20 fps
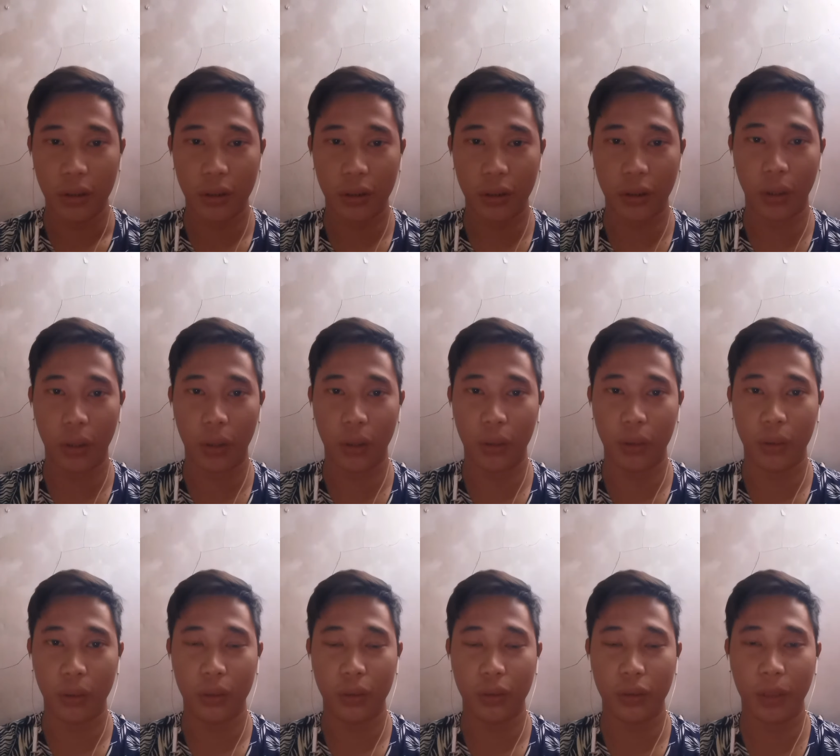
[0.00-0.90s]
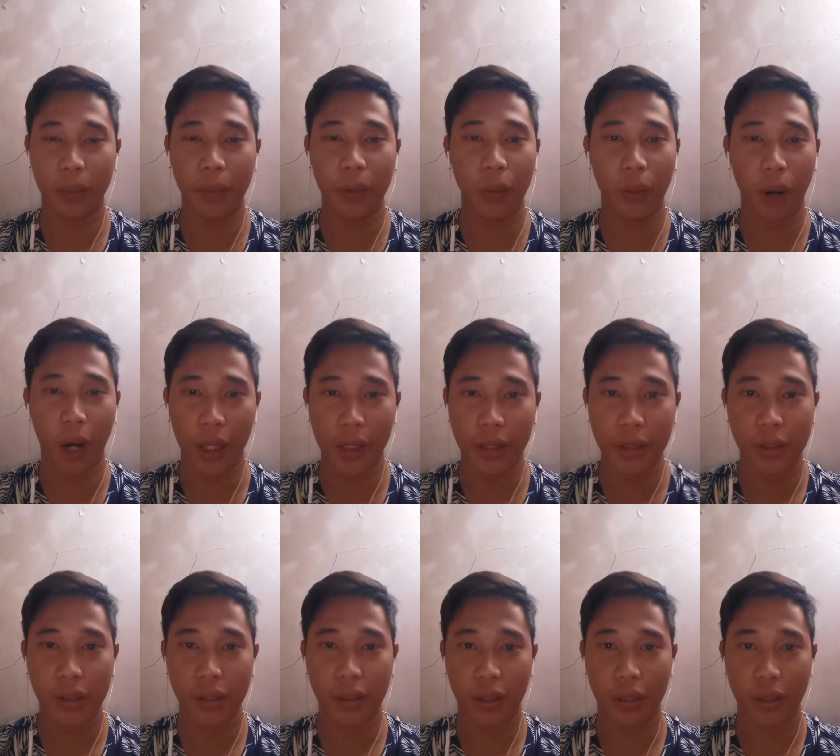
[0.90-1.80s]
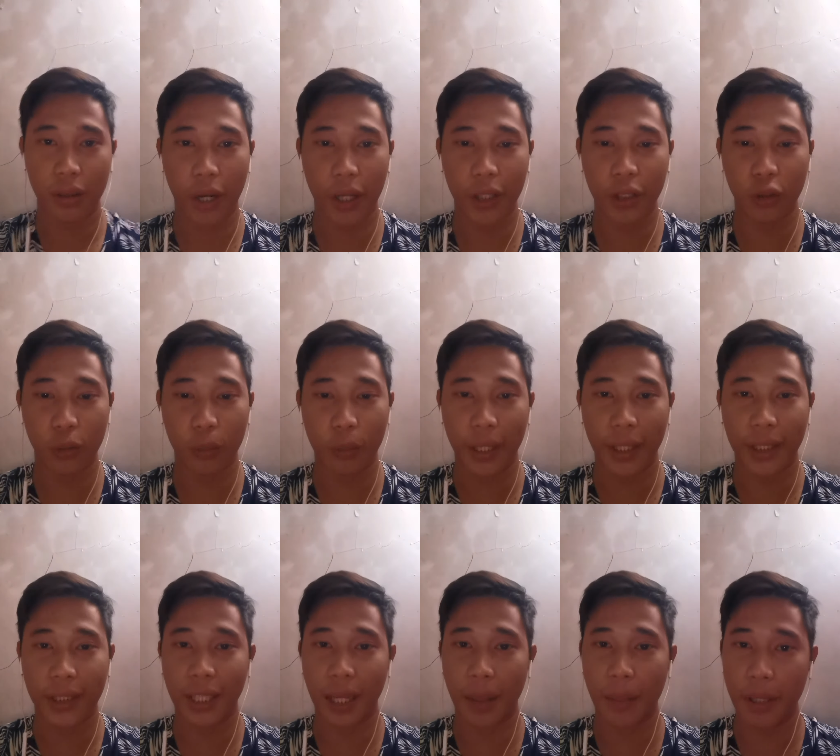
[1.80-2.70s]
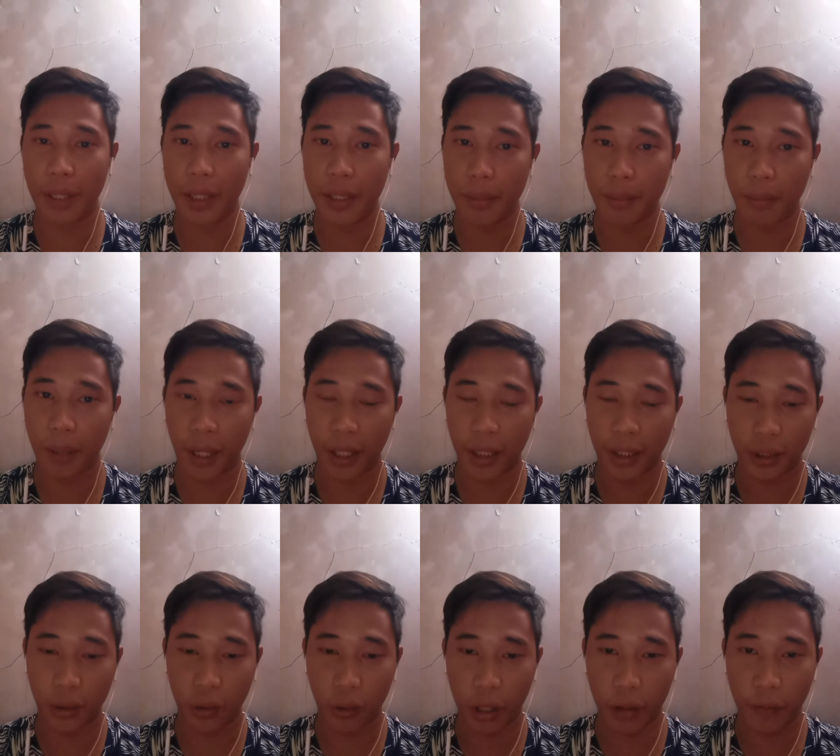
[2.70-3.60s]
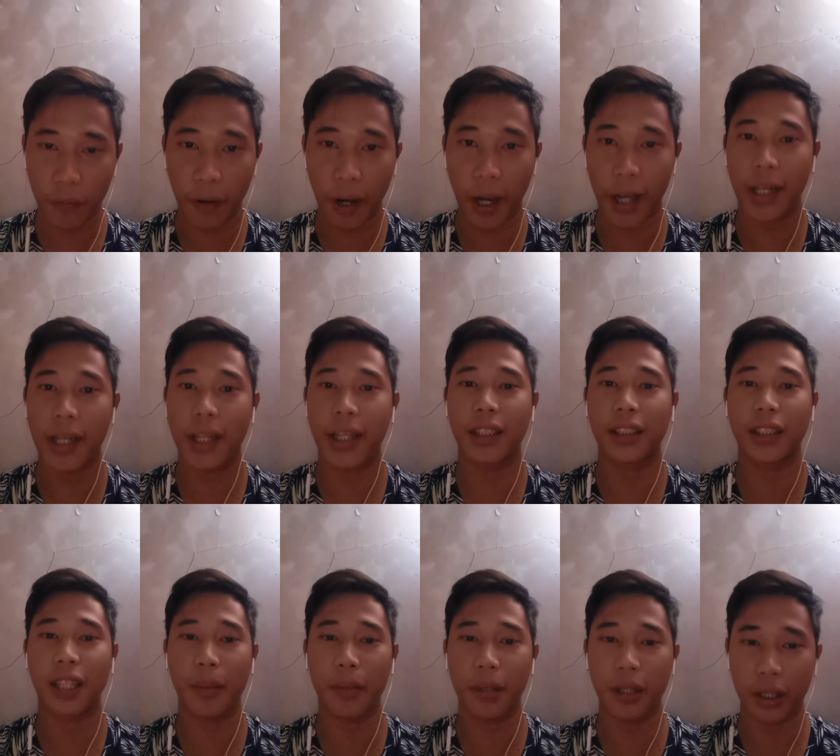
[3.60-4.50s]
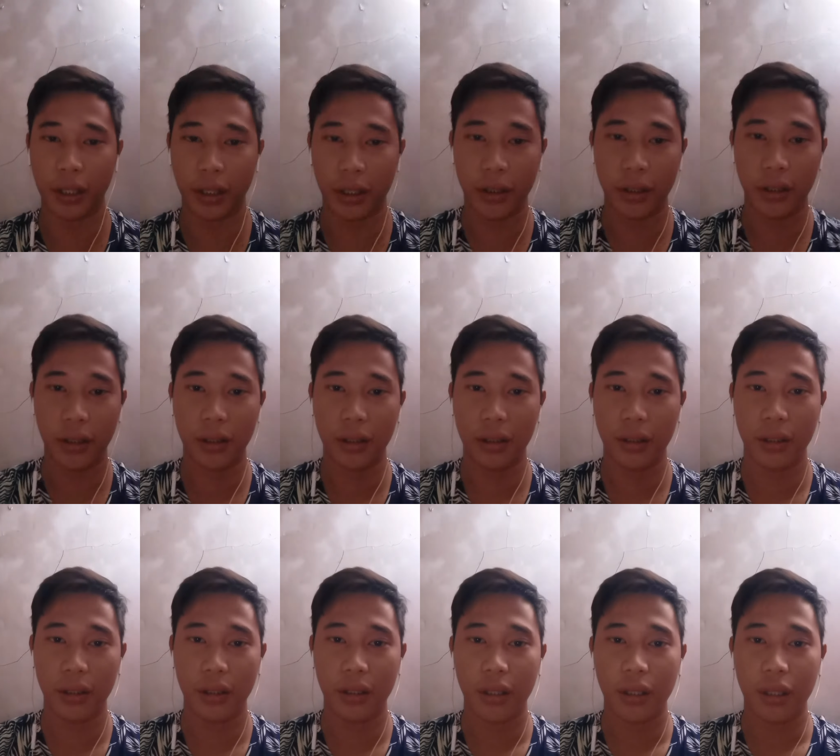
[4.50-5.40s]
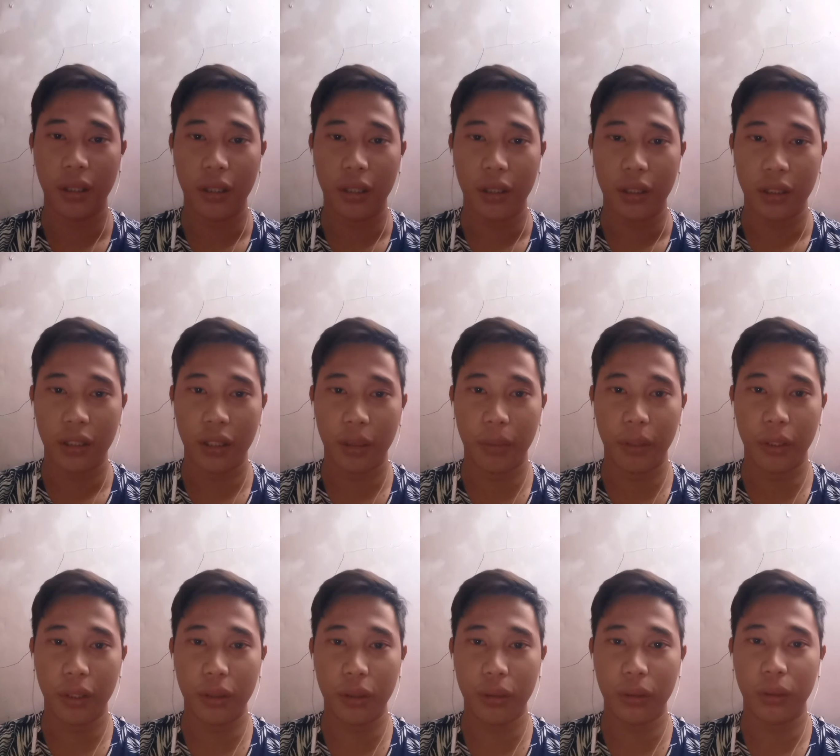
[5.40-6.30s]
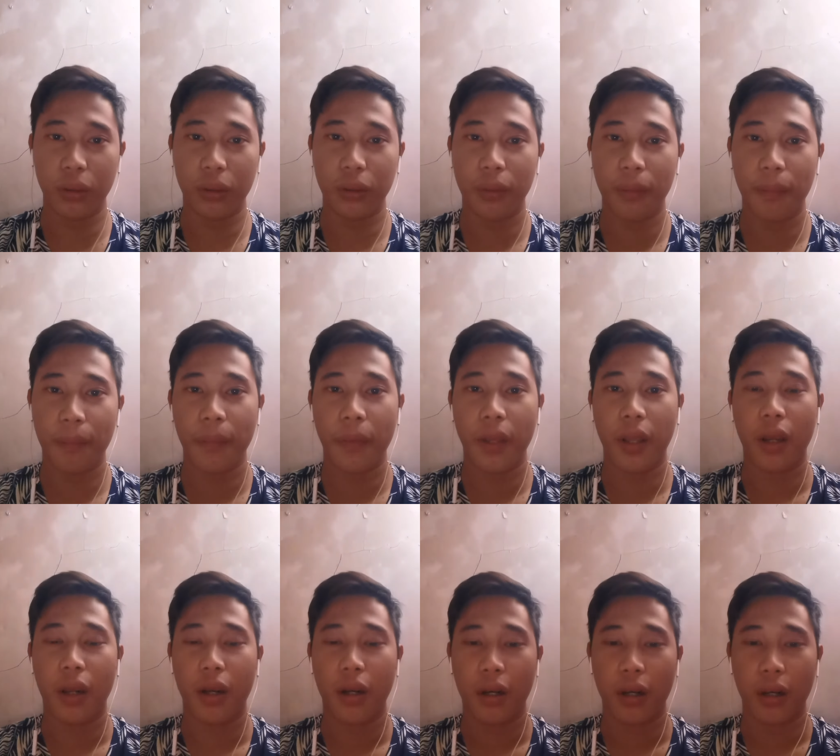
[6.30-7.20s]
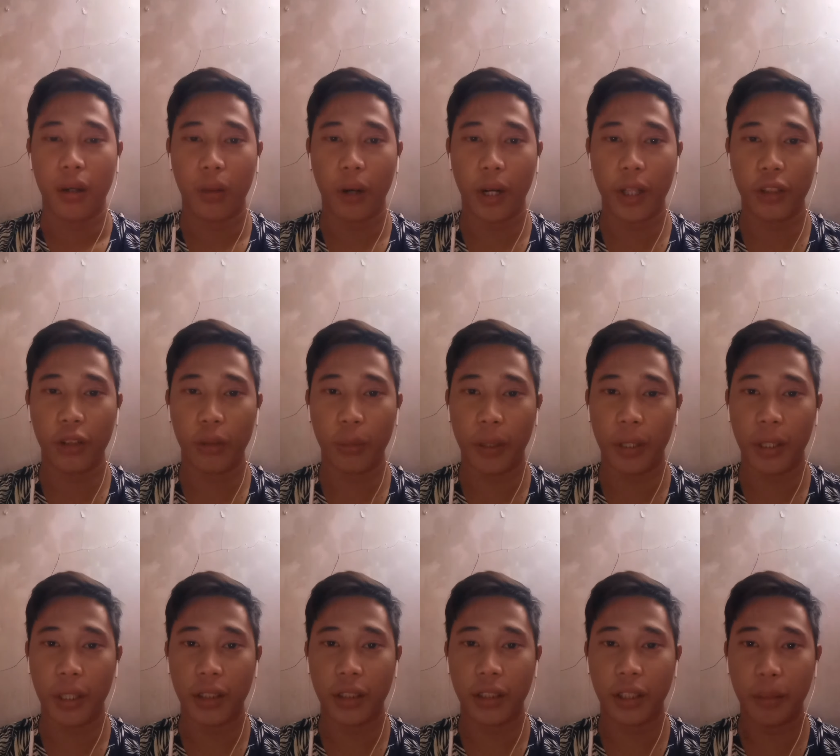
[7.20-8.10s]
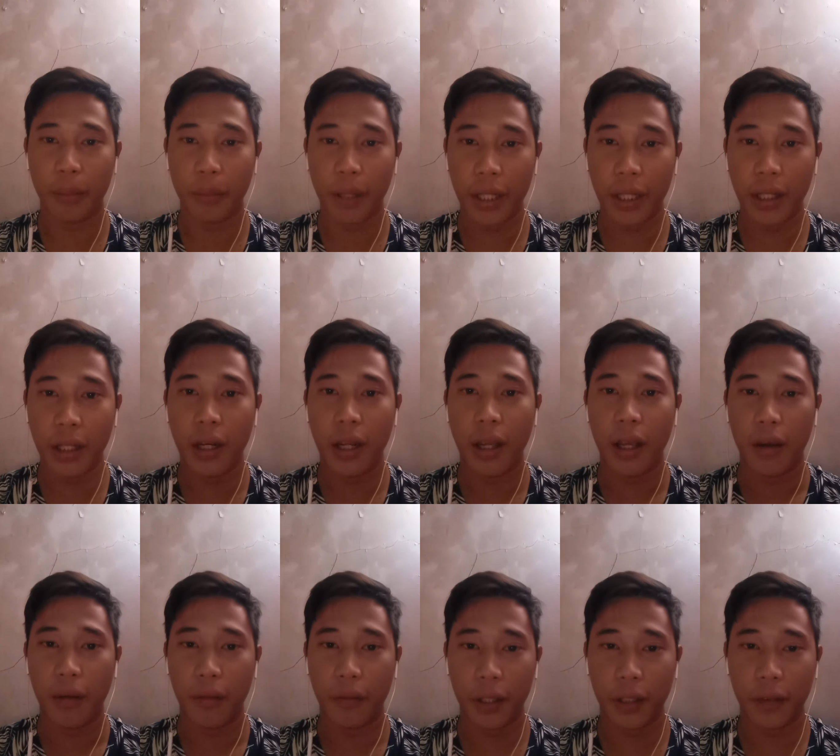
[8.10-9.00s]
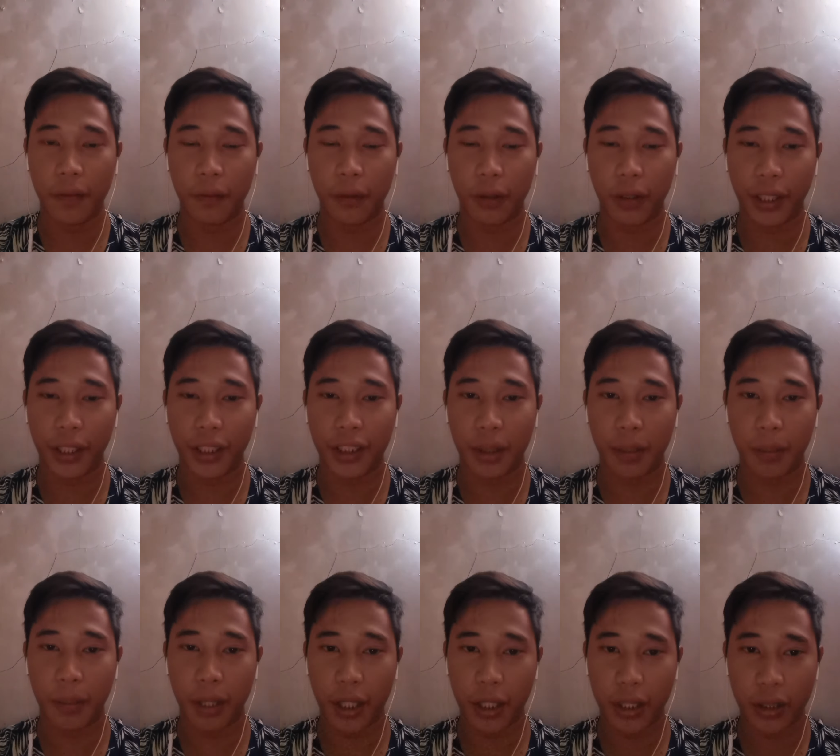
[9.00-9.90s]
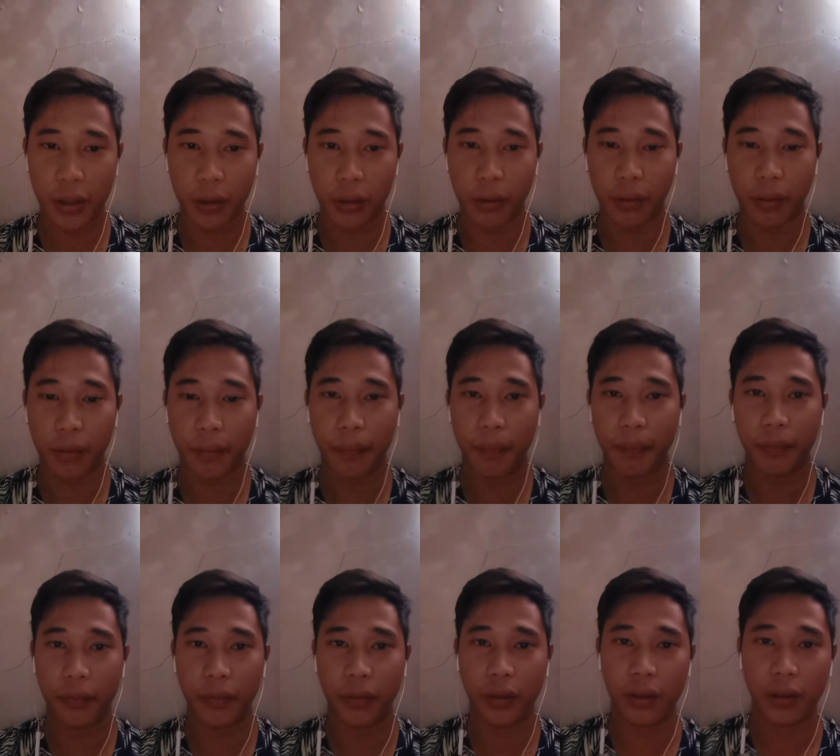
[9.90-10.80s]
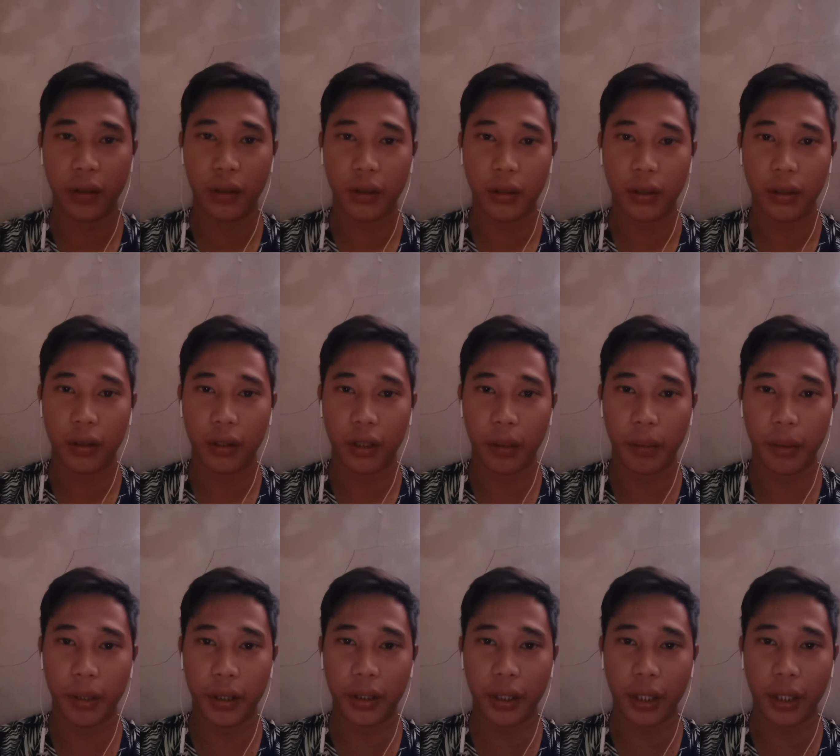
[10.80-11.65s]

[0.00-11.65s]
So, number one, right to be examined by a qualified examiner. Number two, right to be determined fit for examination. Number